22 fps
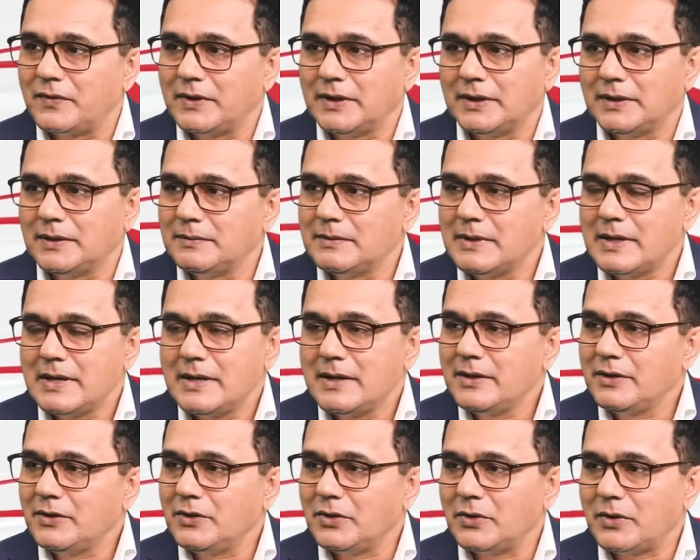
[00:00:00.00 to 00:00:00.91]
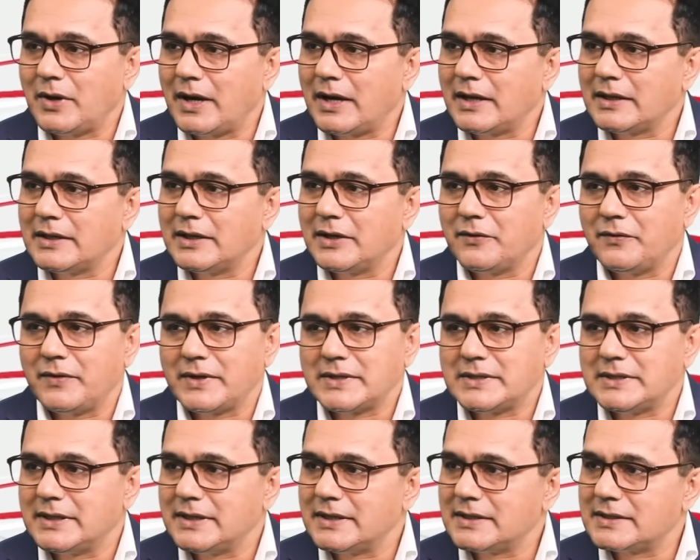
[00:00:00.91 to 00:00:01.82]
are there
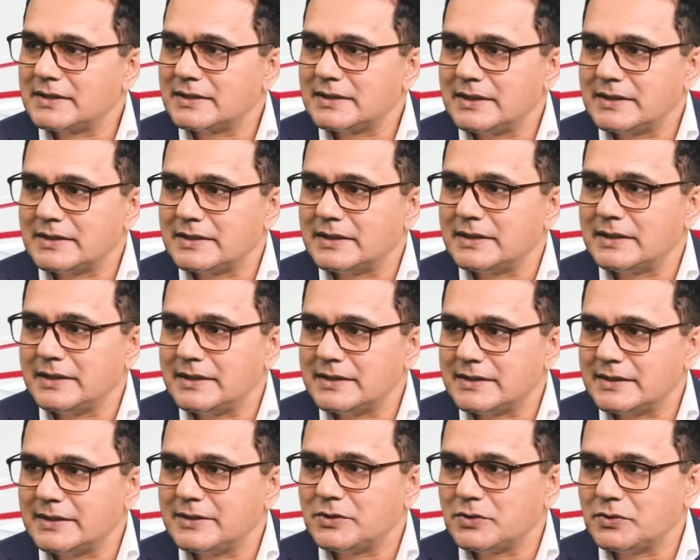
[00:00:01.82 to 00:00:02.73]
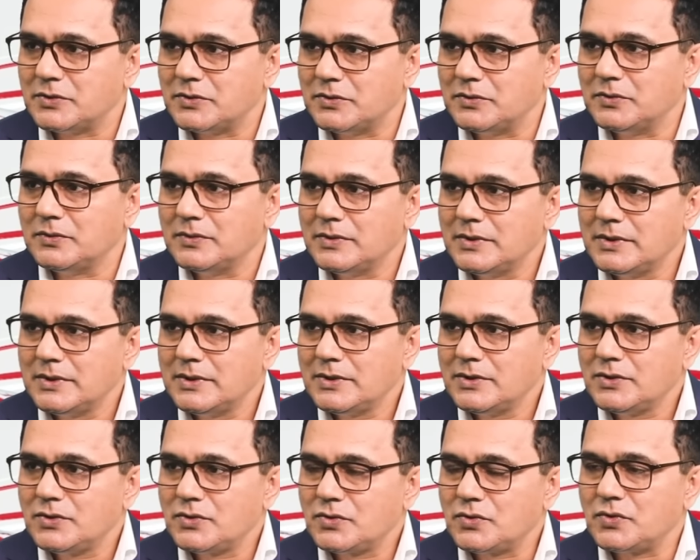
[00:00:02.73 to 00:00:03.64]
widgets, is it easy to
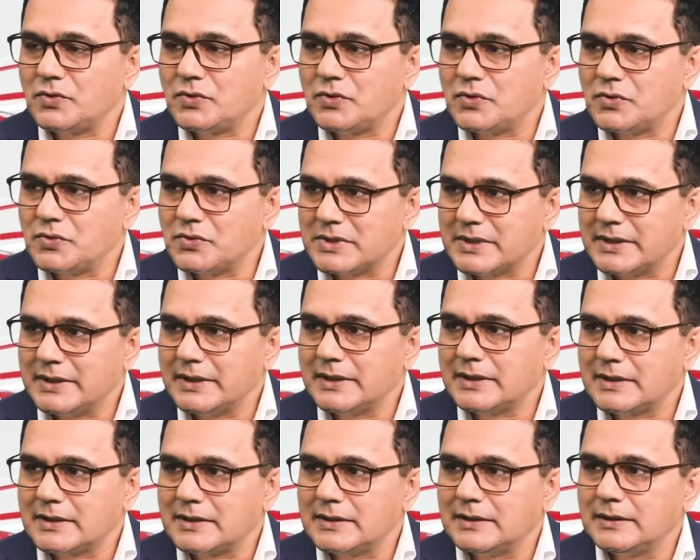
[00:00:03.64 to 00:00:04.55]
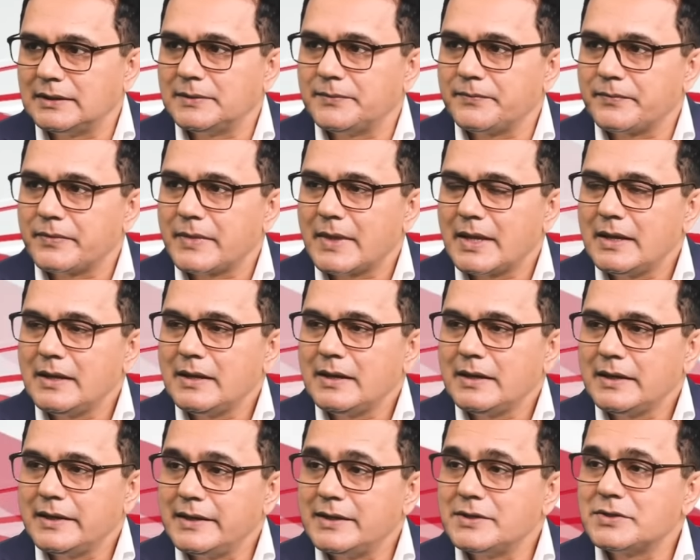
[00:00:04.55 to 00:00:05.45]
use it,
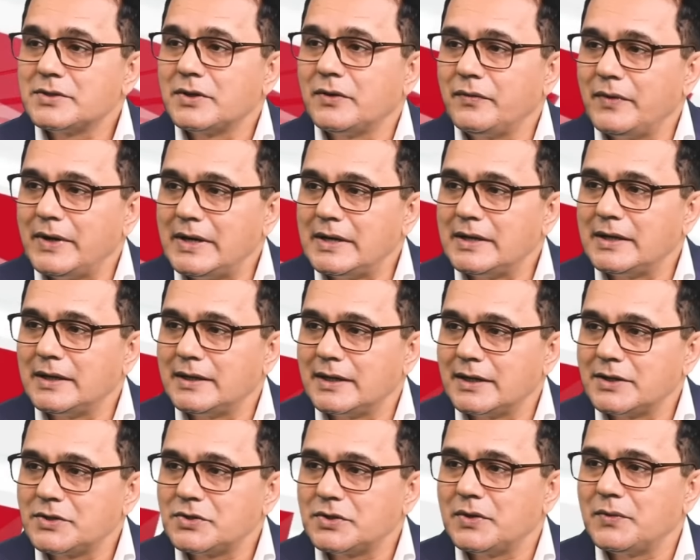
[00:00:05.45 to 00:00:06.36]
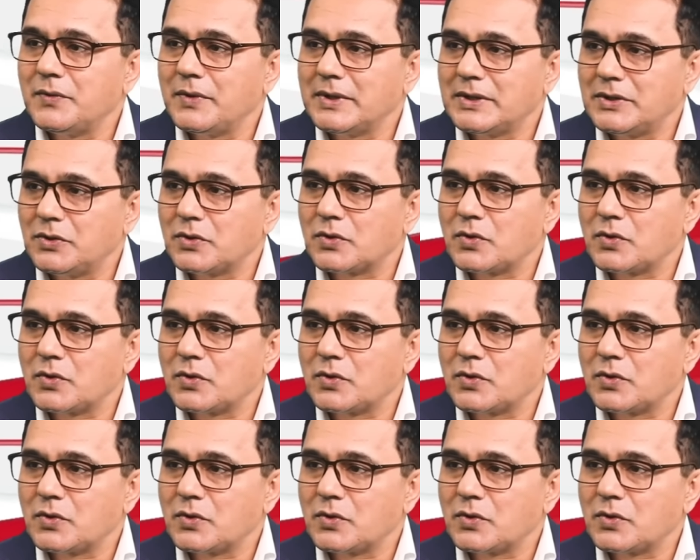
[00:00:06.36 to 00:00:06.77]
ease of integration with your